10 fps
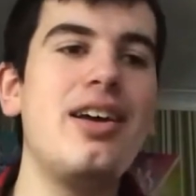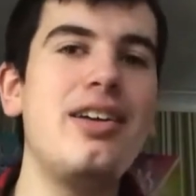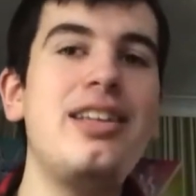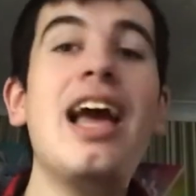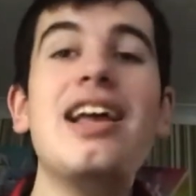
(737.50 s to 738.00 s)

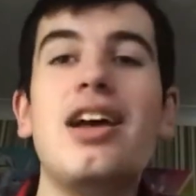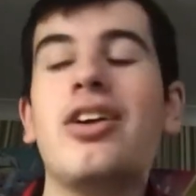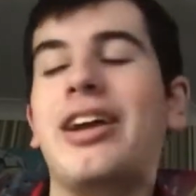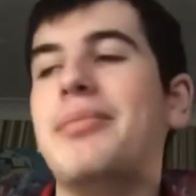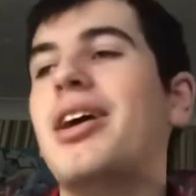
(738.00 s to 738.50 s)

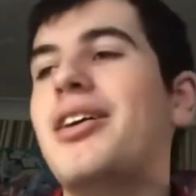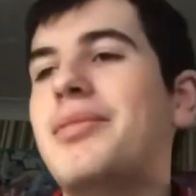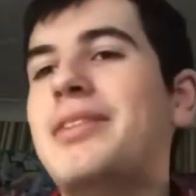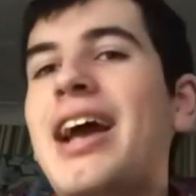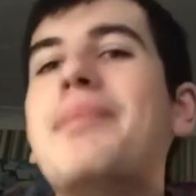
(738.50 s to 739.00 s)

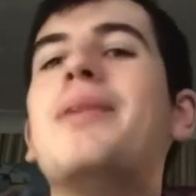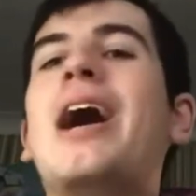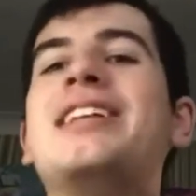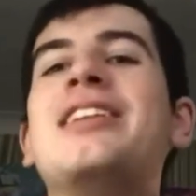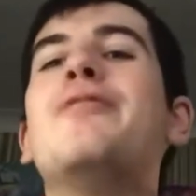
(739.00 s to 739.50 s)

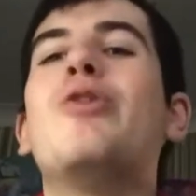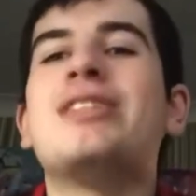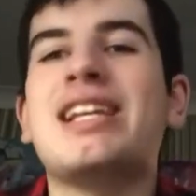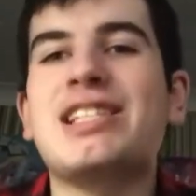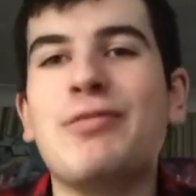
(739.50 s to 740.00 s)
I did the voice
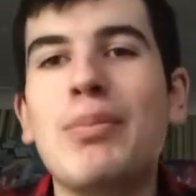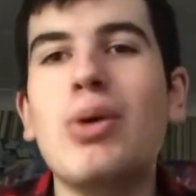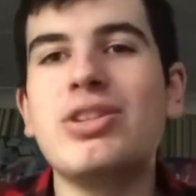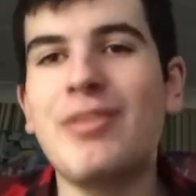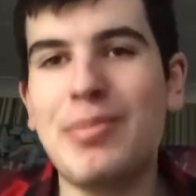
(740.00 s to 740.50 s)
acting for
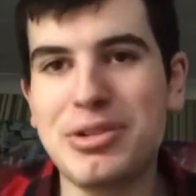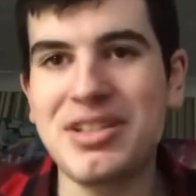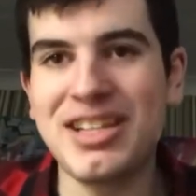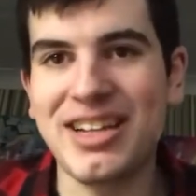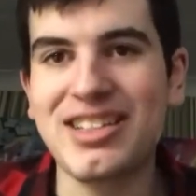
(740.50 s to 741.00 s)
most of episode
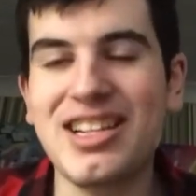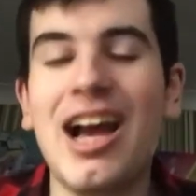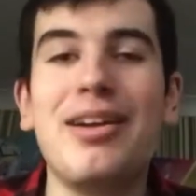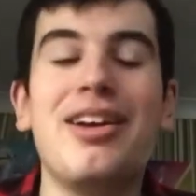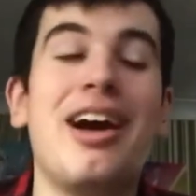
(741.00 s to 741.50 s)
6.
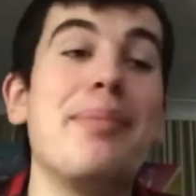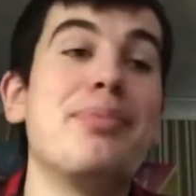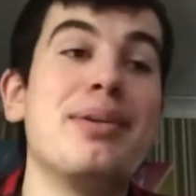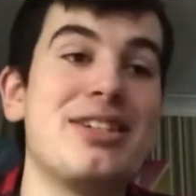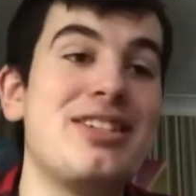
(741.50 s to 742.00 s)
I
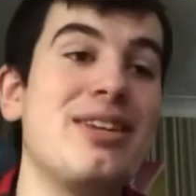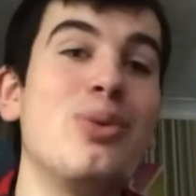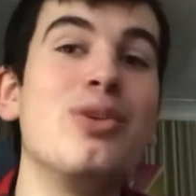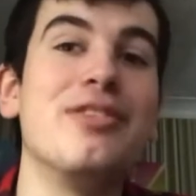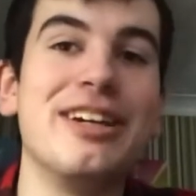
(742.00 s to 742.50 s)
pretty much did
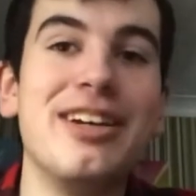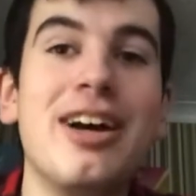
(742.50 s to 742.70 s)
all of it.